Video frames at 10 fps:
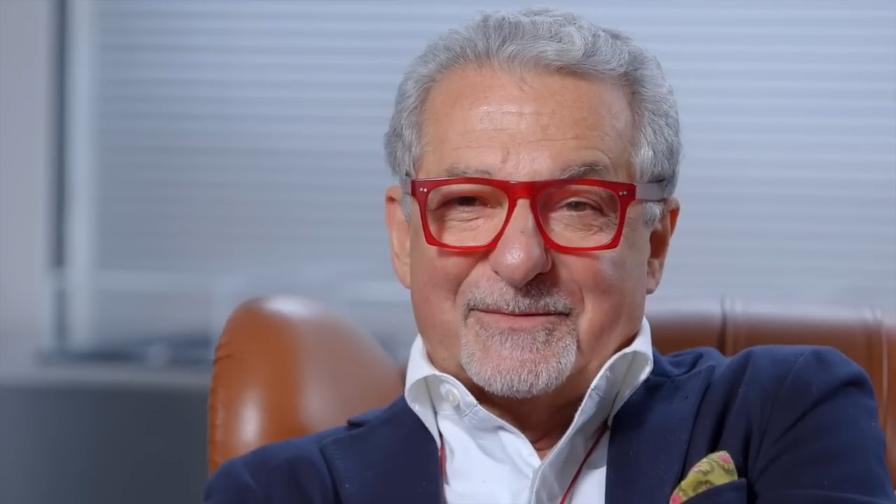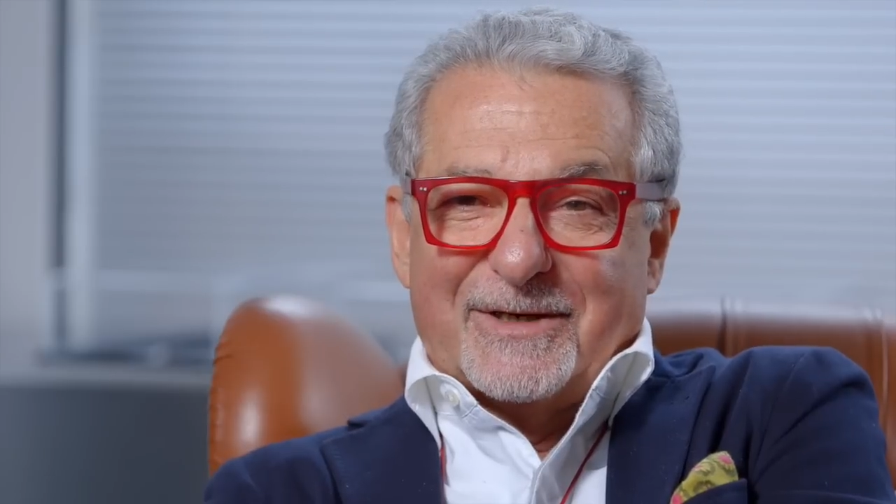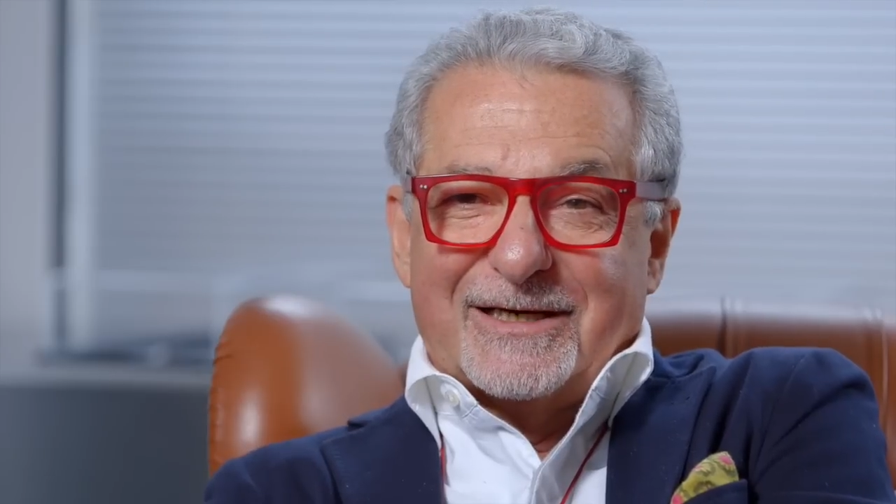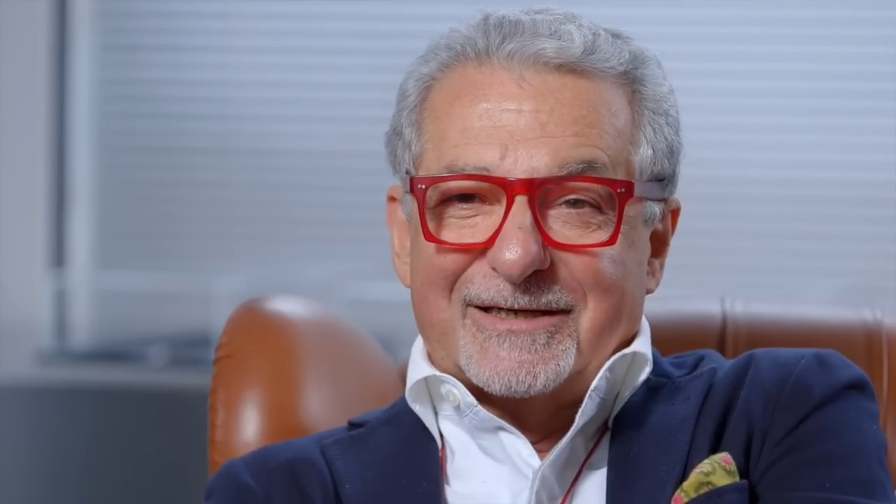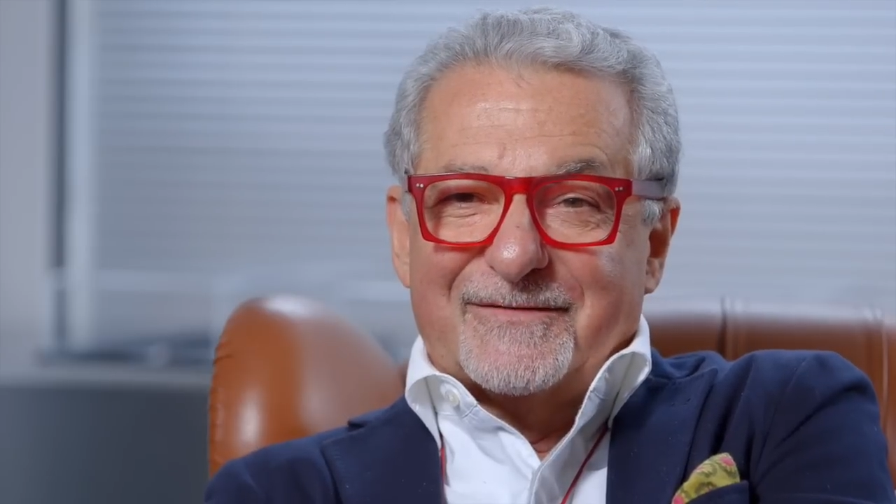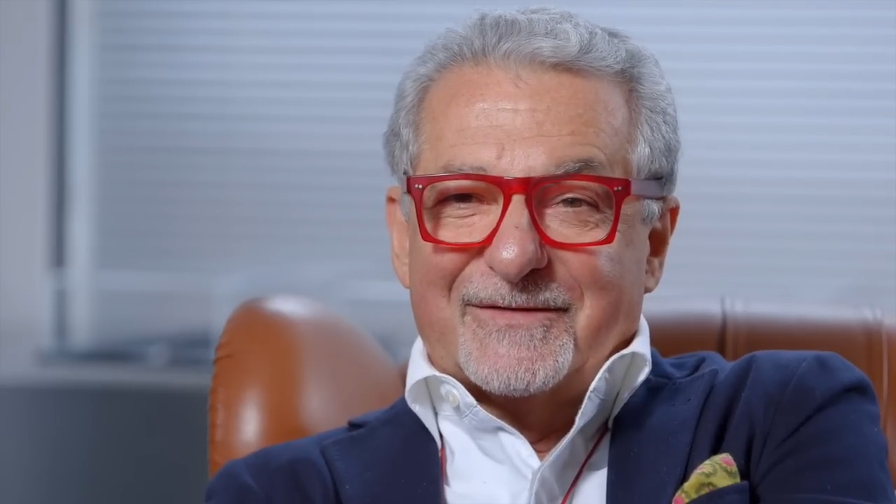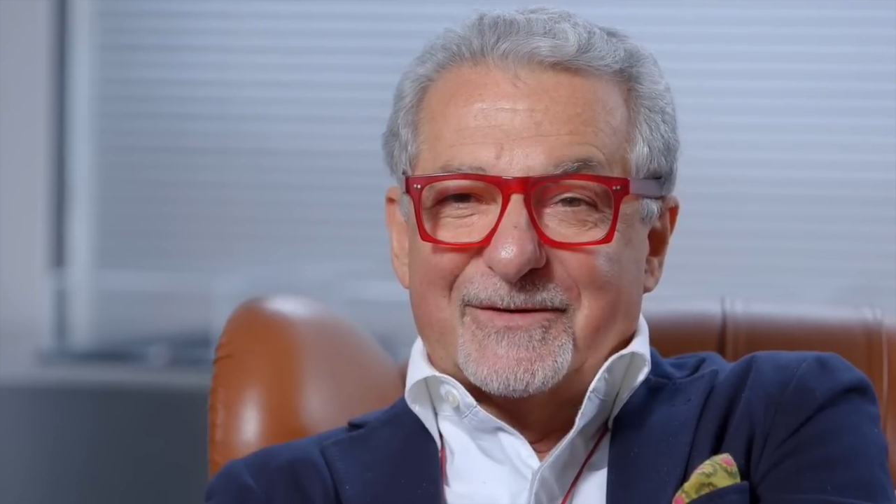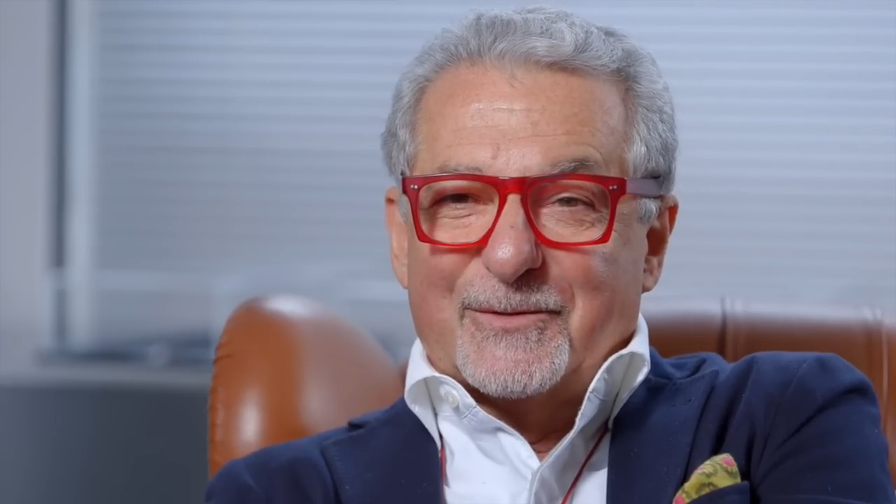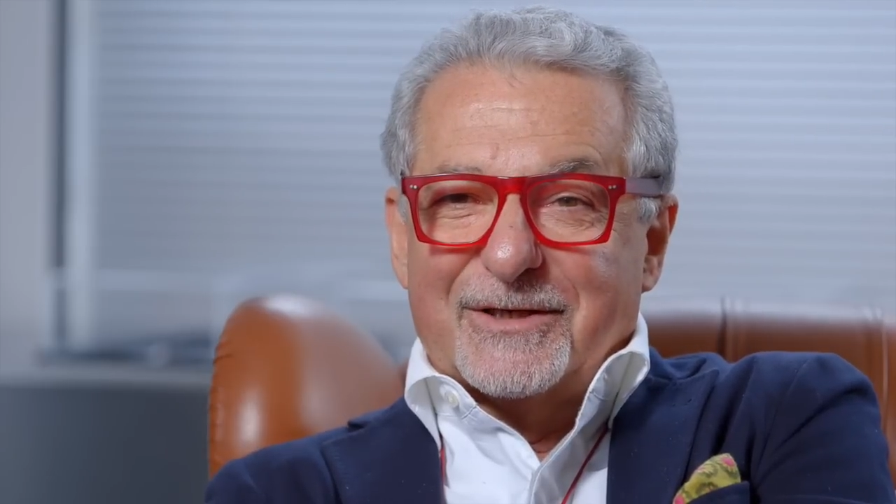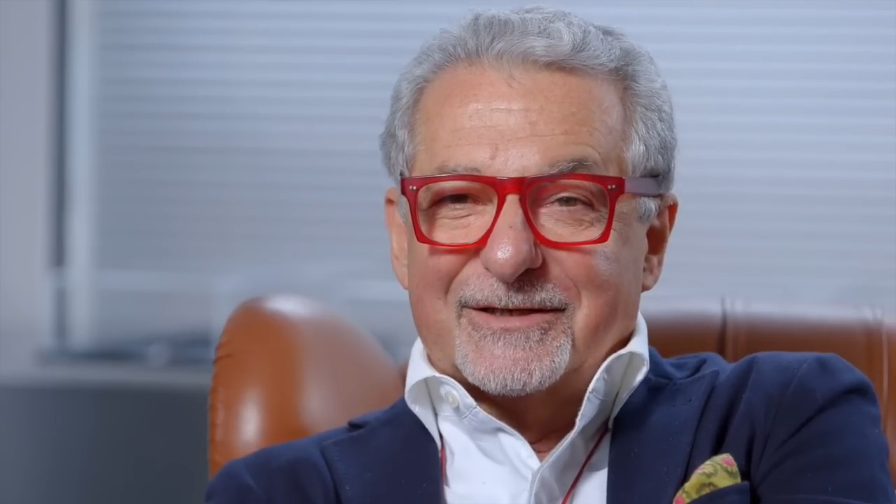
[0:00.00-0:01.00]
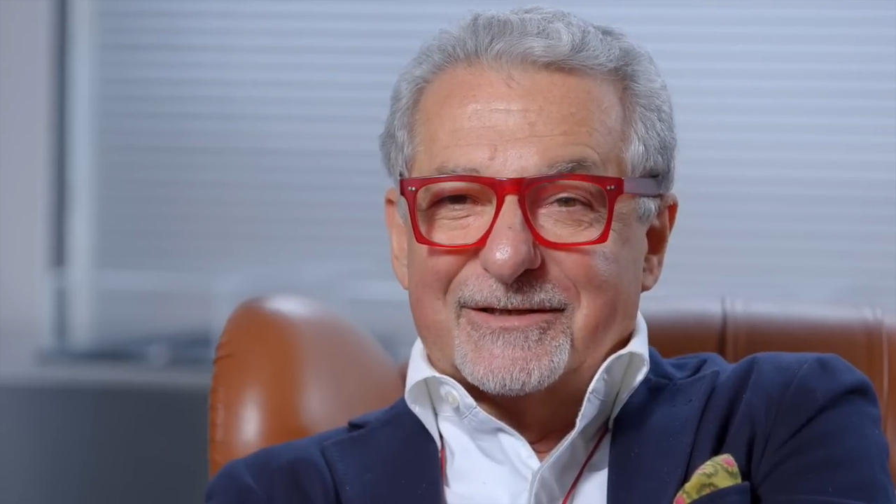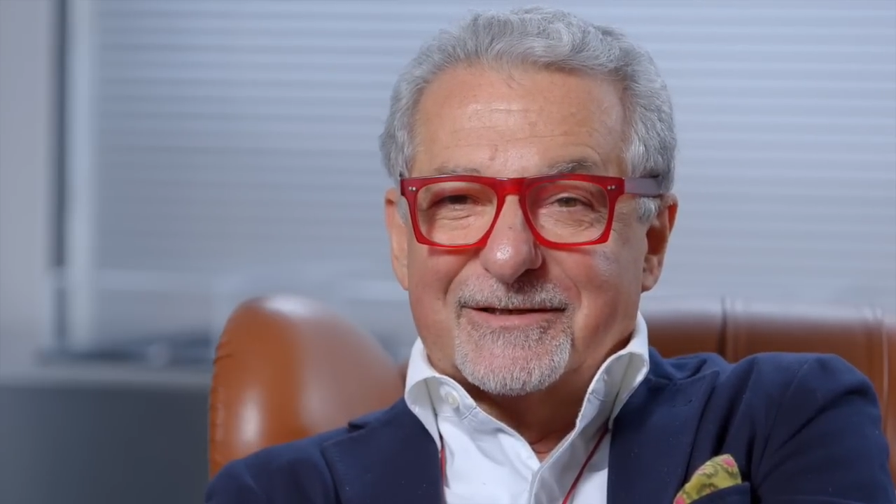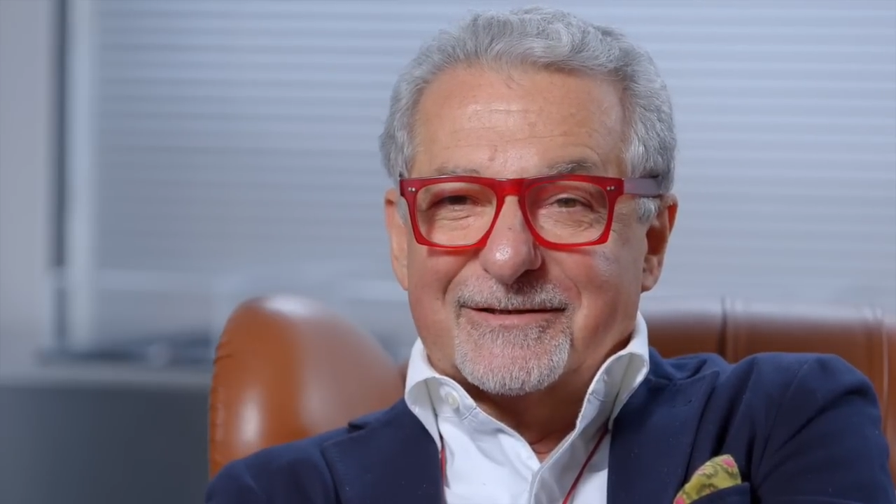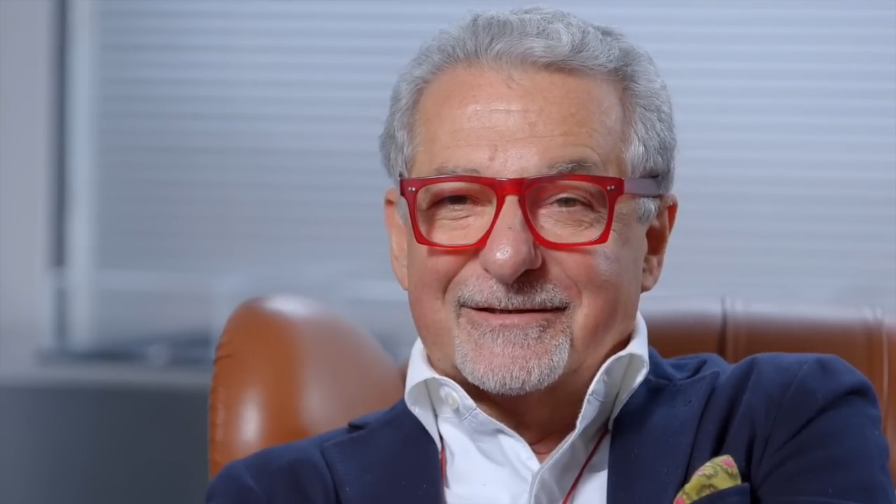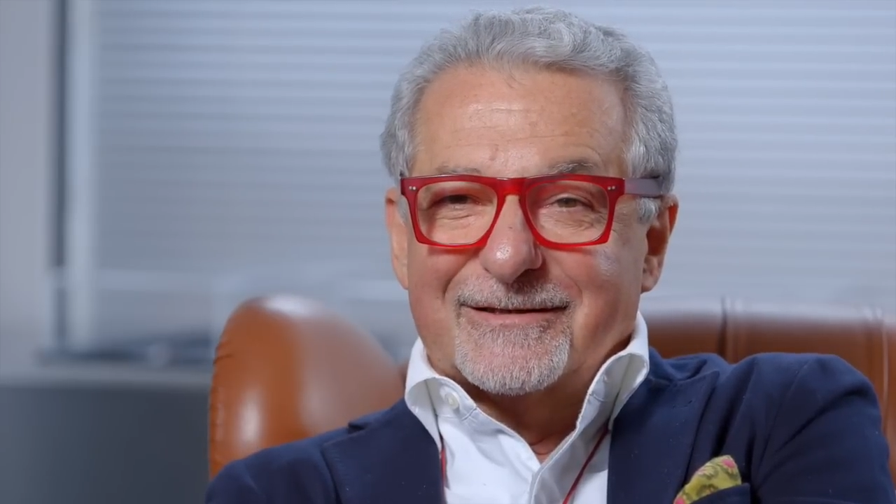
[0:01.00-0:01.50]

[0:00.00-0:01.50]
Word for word: mind if they want to